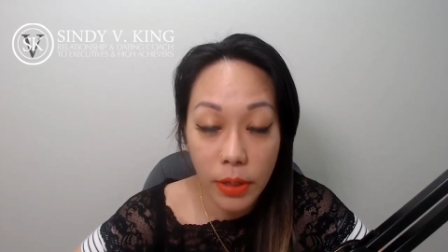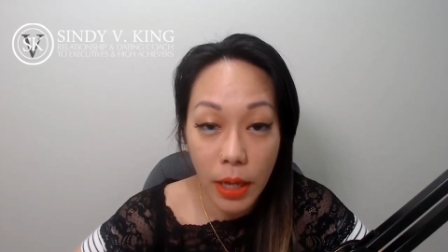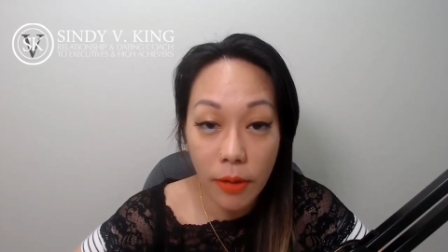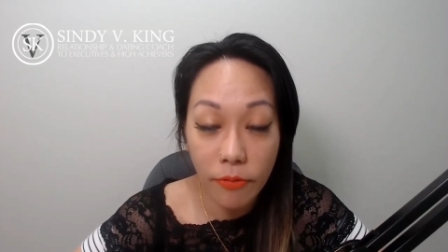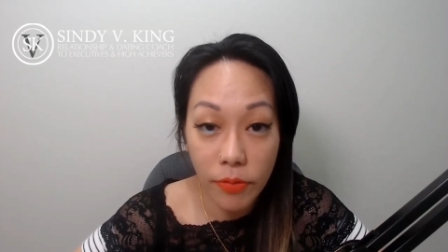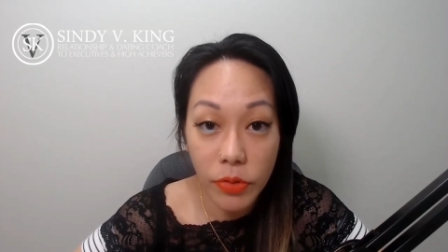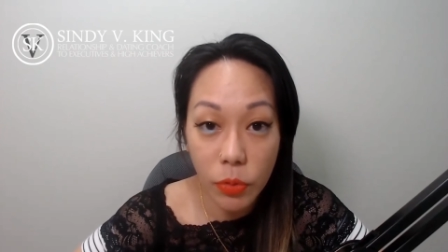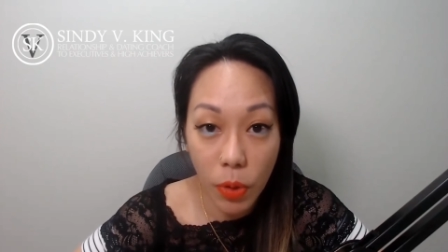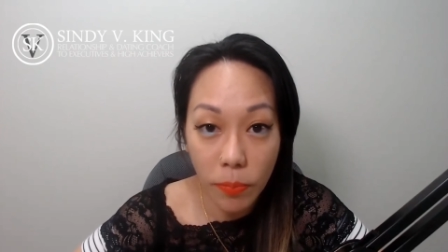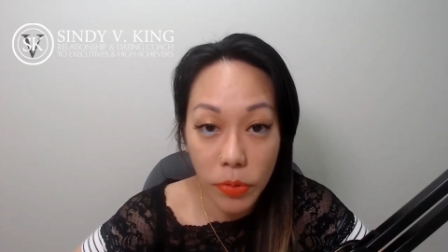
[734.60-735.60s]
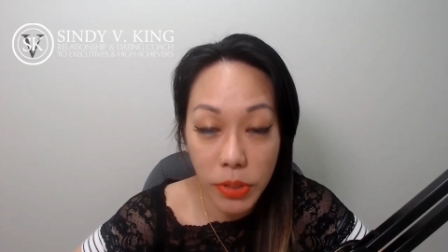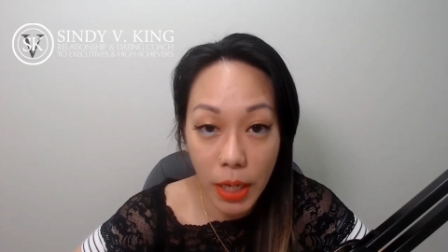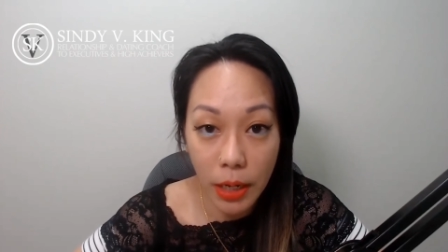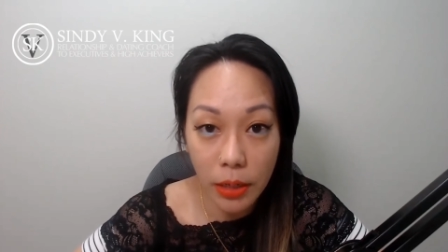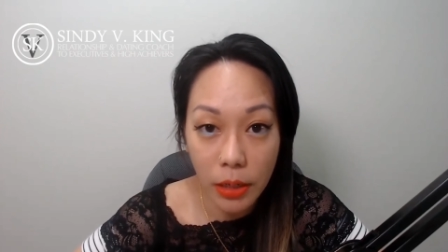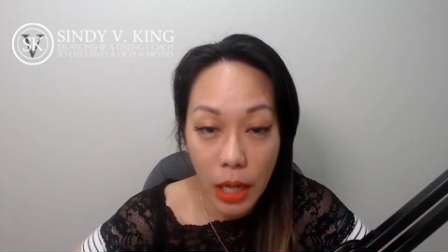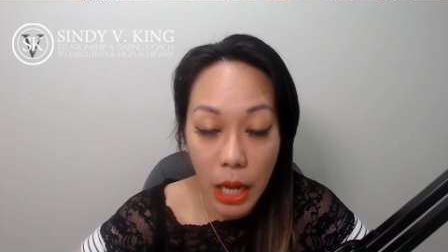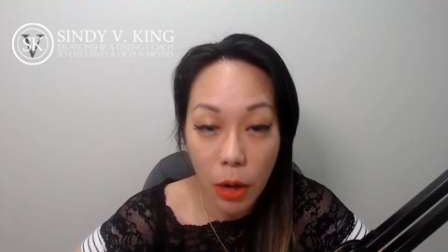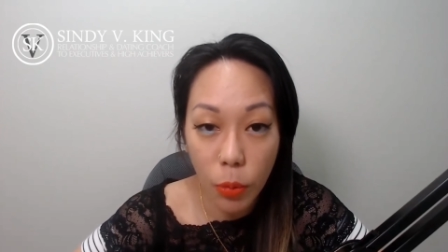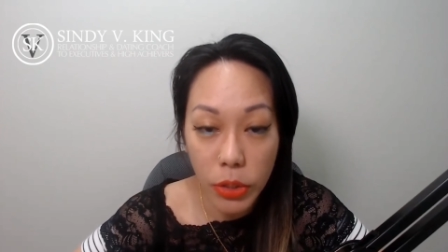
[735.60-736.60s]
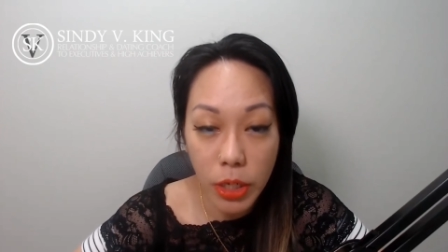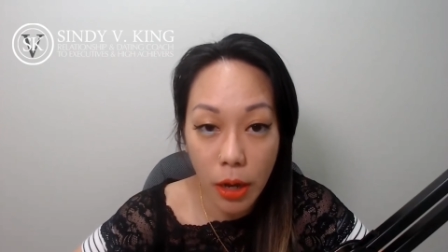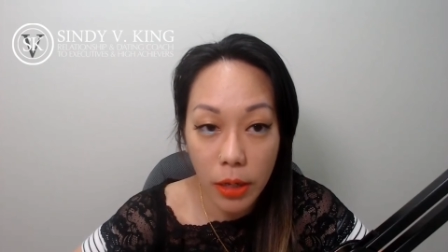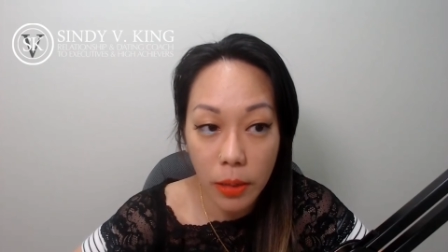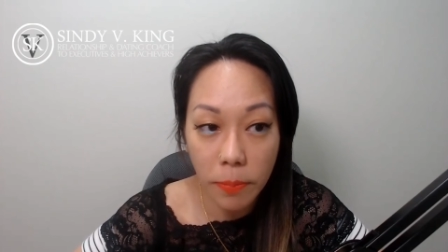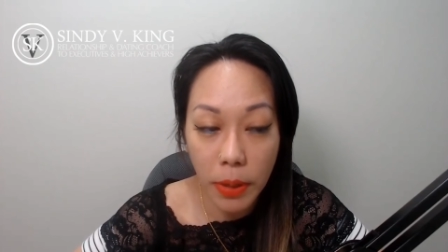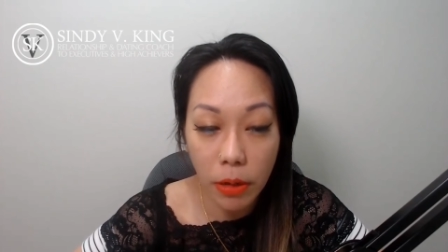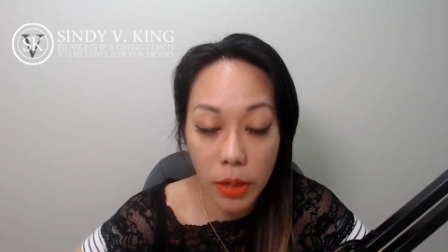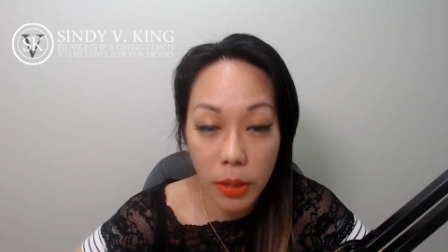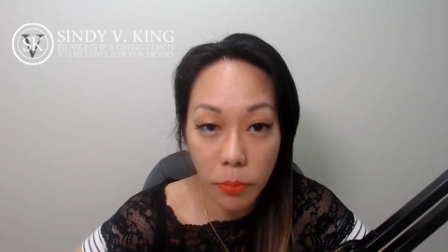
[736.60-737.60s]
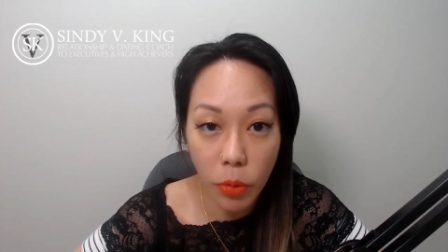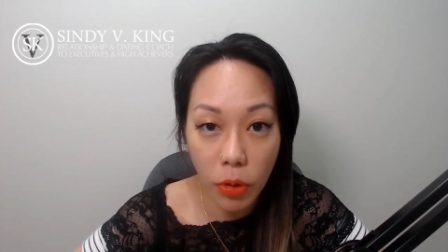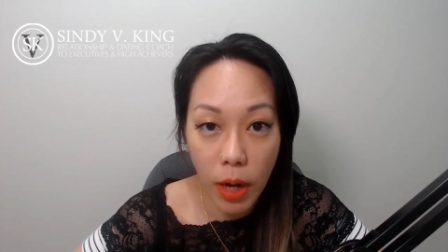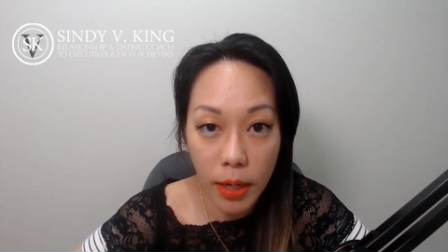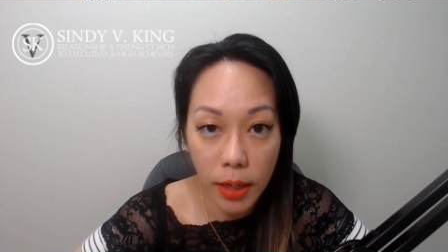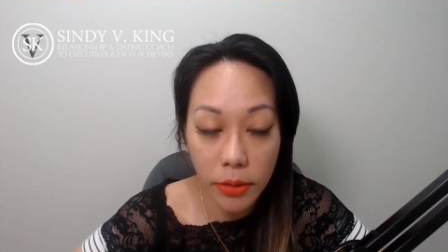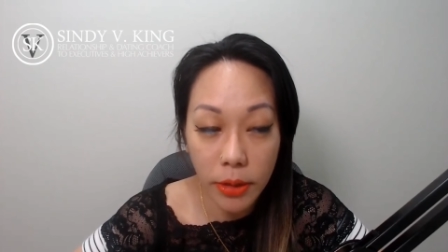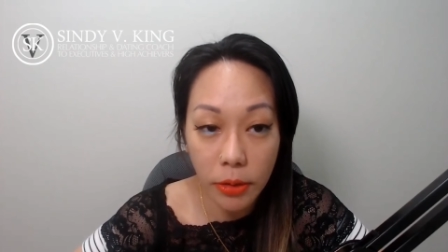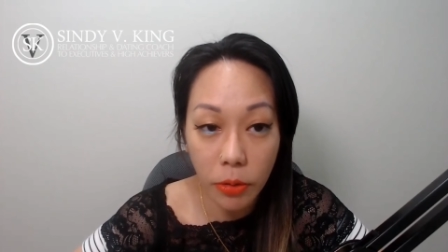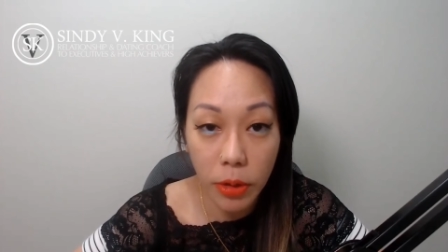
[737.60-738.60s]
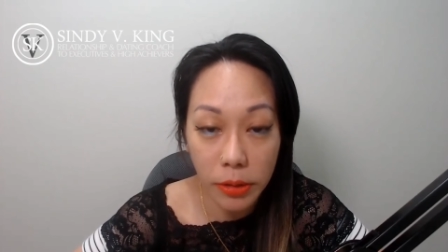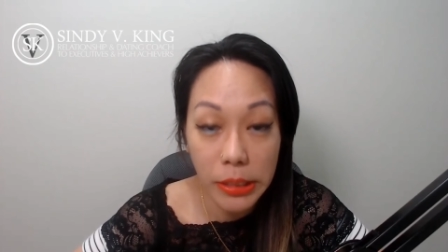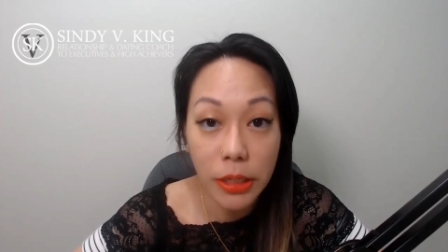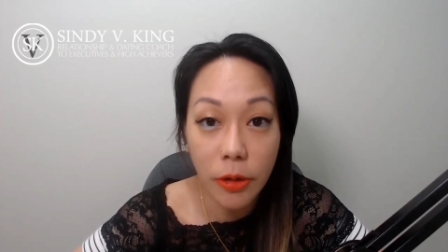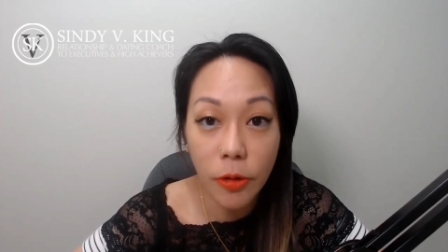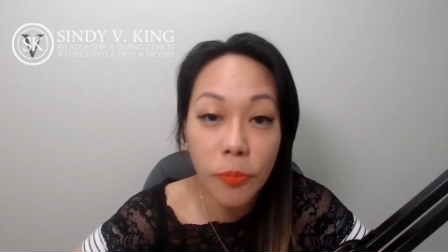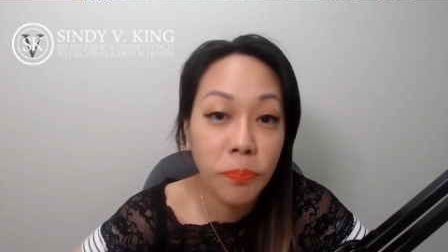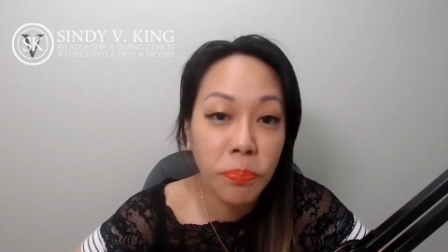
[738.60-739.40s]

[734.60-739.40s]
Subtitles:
at 51%, and we're talking about immoral, unethical, or illegal,